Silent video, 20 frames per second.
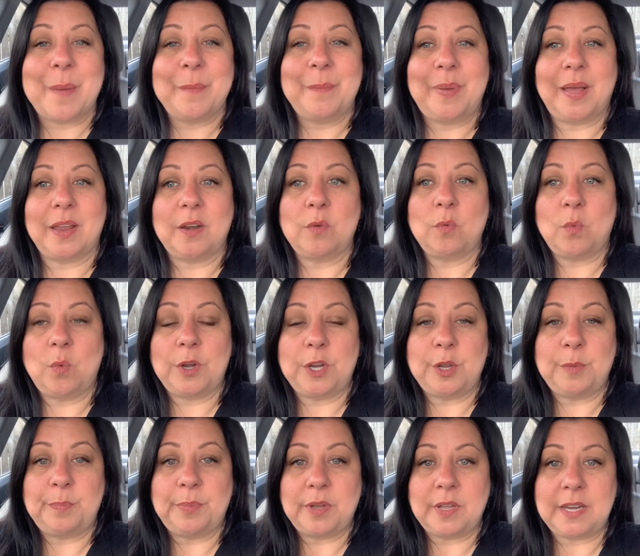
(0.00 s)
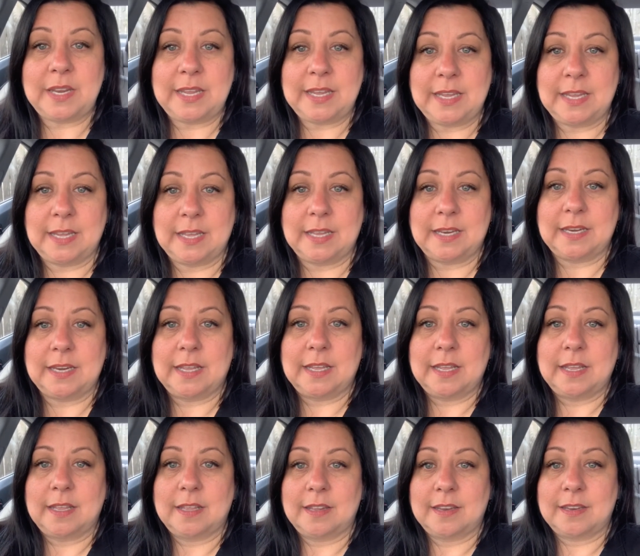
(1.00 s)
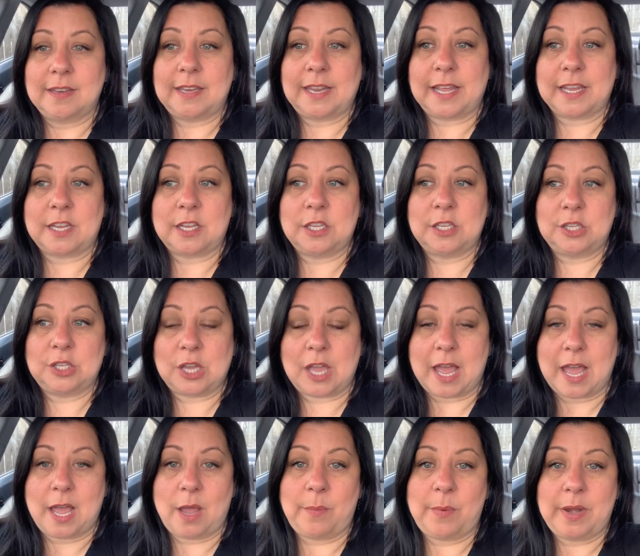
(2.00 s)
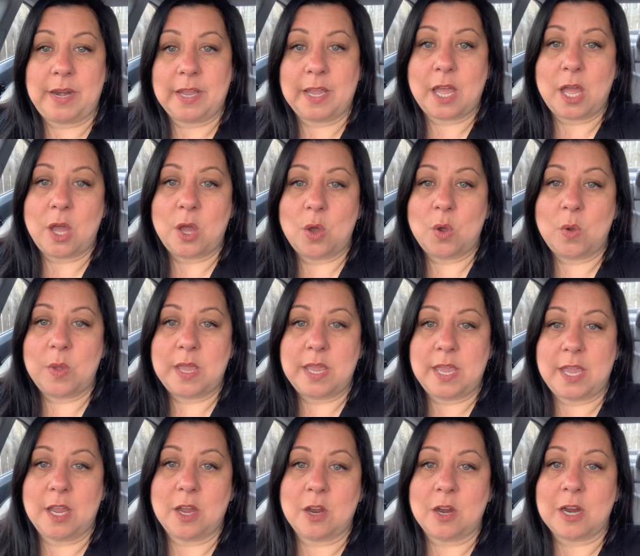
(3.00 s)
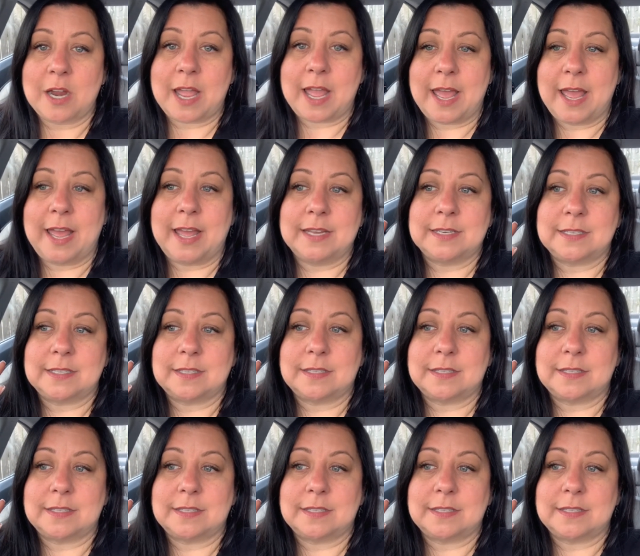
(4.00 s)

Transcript: But when you put in, like, I want to go here at,